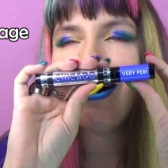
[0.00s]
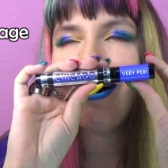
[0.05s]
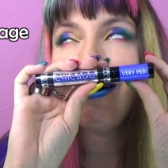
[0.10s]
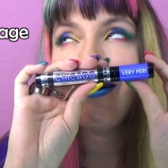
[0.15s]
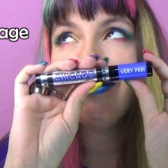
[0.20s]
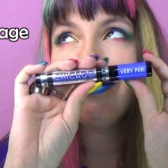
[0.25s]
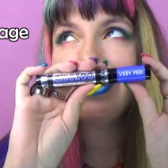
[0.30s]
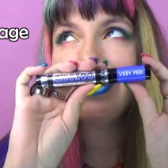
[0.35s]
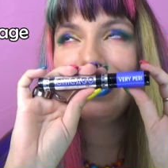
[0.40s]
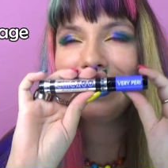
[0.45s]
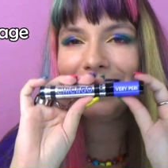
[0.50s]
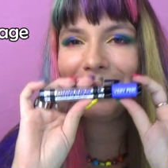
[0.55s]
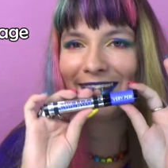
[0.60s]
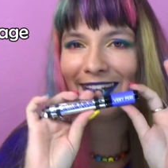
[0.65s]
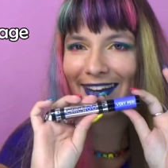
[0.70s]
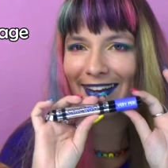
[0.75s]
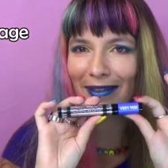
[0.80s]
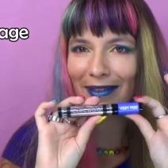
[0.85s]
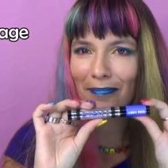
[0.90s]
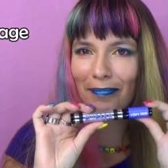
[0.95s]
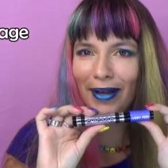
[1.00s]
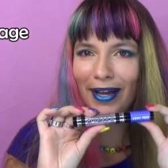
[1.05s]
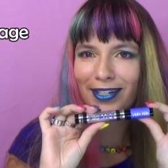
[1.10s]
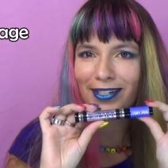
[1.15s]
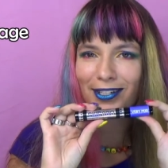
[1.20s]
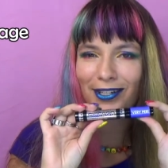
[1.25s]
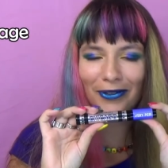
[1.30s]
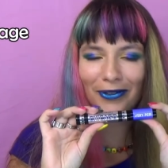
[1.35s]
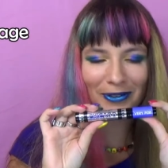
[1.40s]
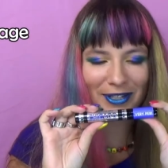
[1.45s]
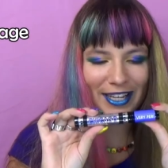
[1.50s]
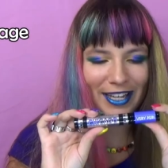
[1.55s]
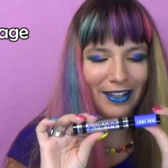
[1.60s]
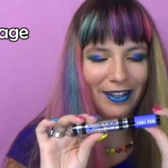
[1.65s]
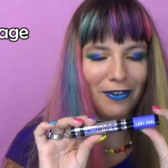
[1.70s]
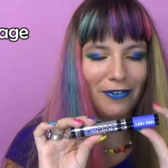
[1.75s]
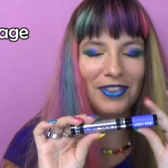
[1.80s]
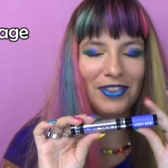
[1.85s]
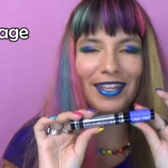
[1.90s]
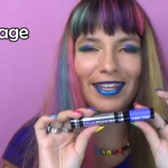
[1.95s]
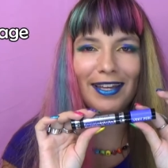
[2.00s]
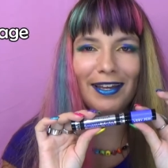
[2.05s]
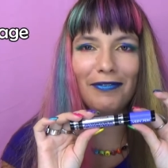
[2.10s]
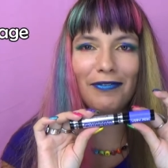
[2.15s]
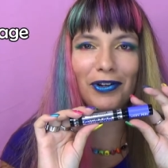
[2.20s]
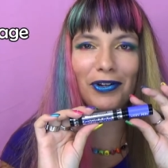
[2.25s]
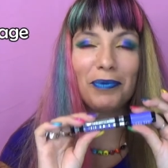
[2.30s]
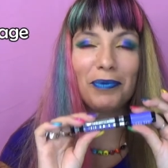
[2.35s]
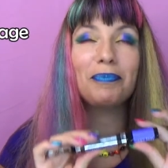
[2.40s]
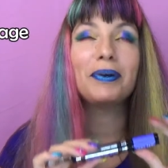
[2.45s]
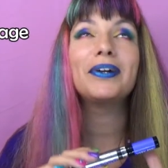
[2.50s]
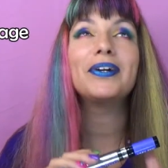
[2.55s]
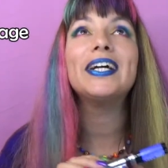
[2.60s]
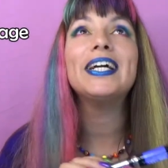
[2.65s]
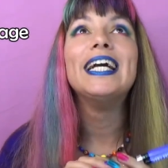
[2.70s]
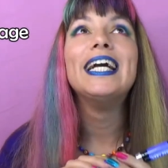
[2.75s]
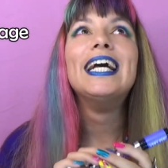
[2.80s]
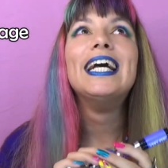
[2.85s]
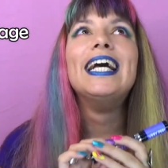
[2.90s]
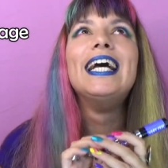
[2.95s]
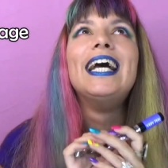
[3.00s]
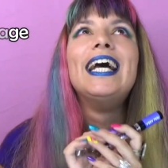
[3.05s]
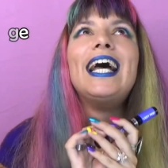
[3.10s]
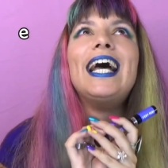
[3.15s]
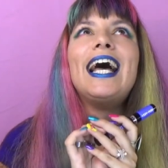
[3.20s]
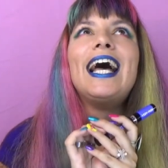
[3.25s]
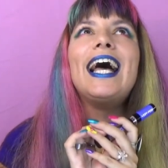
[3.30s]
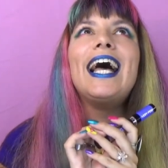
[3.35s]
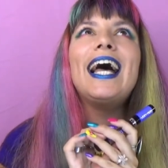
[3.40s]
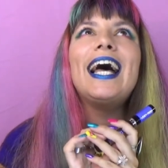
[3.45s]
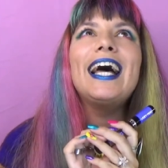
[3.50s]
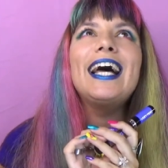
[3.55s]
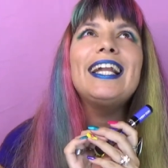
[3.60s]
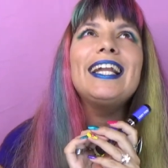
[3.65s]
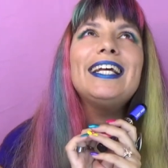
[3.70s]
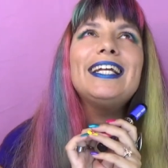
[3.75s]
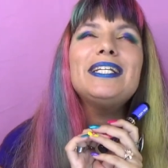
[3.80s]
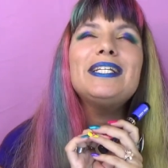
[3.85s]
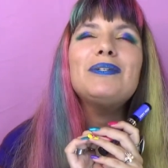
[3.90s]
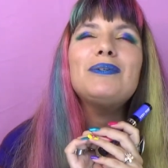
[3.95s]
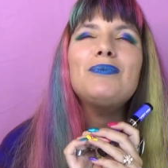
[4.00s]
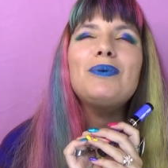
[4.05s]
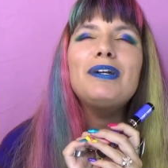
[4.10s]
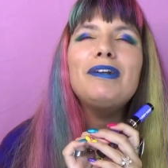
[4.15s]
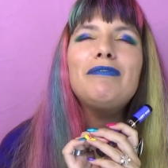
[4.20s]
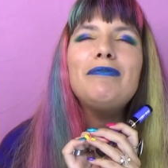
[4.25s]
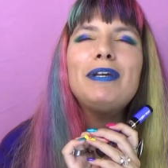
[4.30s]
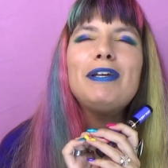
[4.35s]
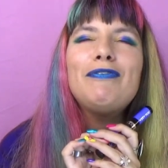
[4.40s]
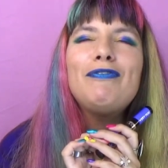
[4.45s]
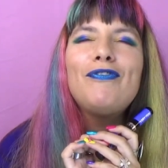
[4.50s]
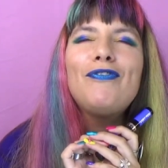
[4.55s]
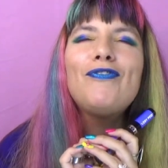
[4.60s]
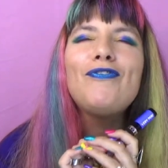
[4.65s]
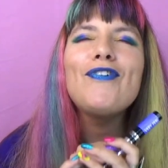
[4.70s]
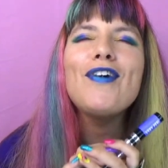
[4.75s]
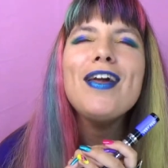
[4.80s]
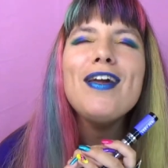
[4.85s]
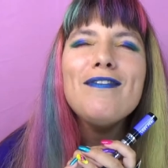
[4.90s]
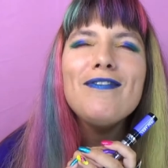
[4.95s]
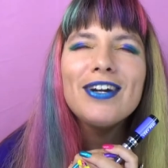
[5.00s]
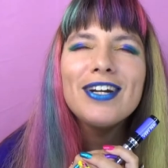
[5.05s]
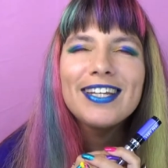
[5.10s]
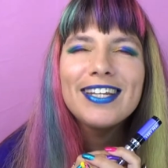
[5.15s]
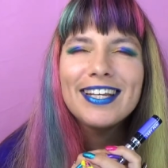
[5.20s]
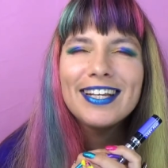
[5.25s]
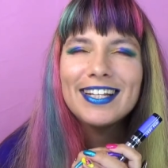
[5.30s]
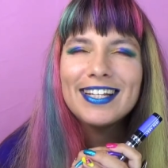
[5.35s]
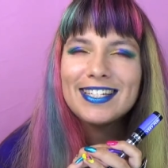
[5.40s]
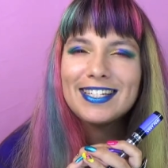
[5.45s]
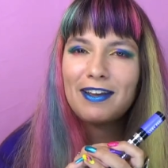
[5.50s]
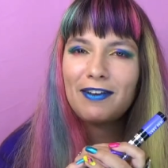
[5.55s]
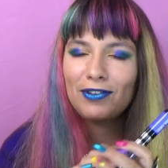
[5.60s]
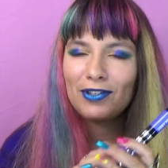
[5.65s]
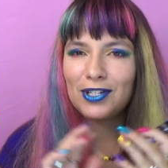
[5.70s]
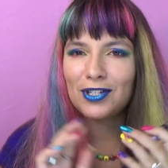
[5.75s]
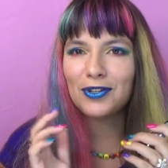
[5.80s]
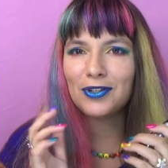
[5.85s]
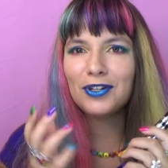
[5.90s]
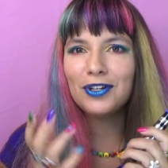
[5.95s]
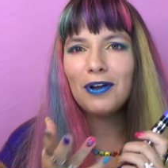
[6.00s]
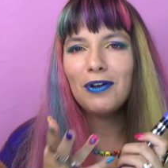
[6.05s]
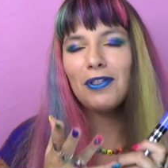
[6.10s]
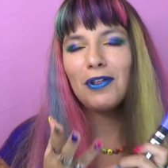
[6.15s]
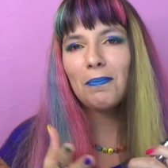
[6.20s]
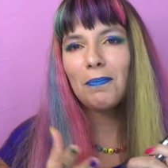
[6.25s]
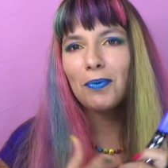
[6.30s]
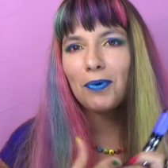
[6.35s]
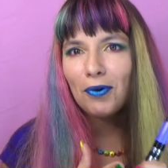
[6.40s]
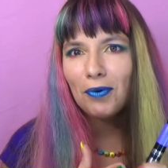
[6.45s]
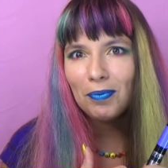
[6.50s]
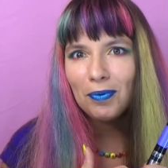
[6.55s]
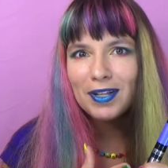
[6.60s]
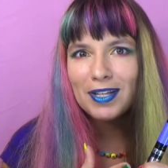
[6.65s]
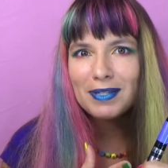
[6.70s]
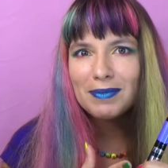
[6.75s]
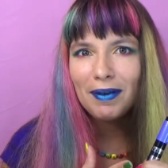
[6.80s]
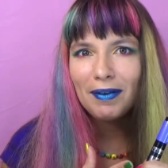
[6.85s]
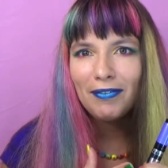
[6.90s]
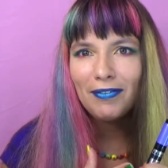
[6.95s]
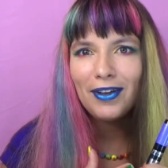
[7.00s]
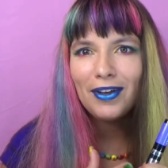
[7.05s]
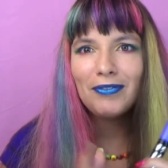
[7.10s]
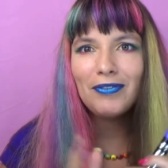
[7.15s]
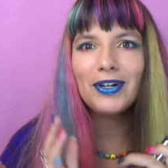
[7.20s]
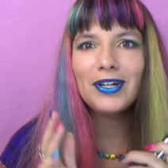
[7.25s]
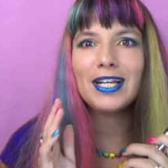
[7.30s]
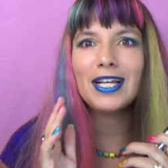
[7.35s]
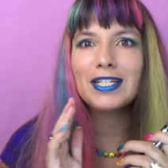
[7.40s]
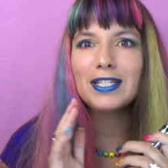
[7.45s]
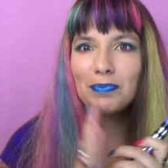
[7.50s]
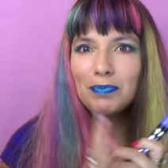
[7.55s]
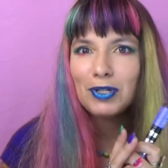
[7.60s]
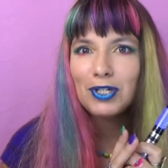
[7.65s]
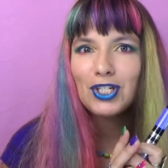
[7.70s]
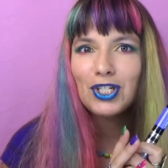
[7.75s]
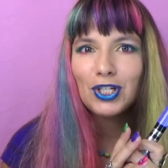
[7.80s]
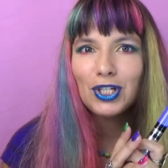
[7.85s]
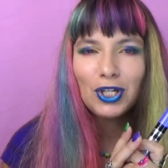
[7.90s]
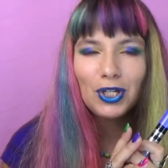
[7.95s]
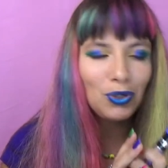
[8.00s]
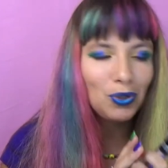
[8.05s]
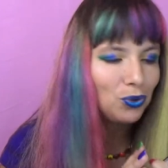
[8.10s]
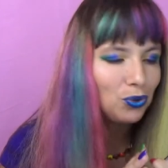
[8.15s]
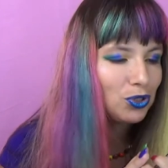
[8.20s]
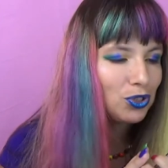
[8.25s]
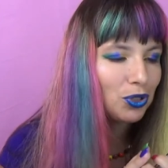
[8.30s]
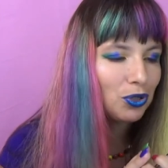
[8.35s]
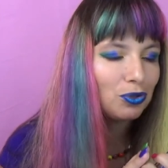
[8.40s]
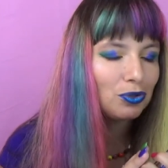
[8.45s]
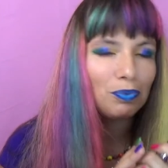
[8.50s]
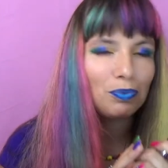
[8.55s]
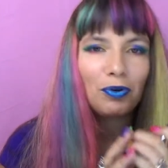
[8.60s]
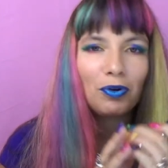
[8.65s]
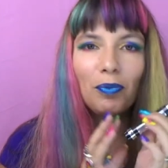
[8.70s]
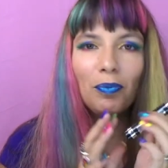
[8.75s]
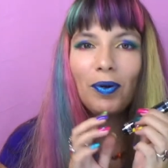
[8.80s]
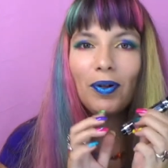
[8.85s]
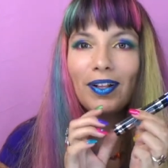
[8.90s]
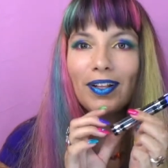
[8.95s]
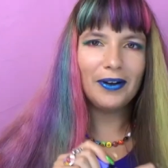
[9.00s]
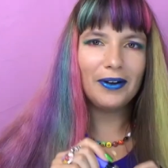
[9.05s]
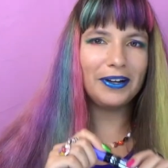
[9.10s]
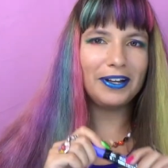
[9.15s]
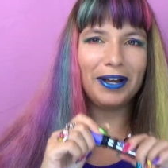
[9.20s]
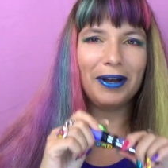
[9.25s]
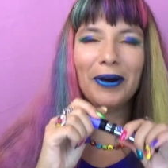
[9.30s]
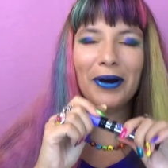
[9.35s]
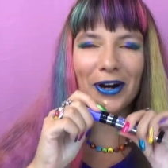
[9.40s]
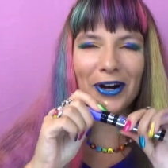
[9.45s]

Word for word: of the year, the Pantone color of the year, very peri. And it is one of my favorite colors ever, so you know that purple is my favorite, especially cool-toned purple. I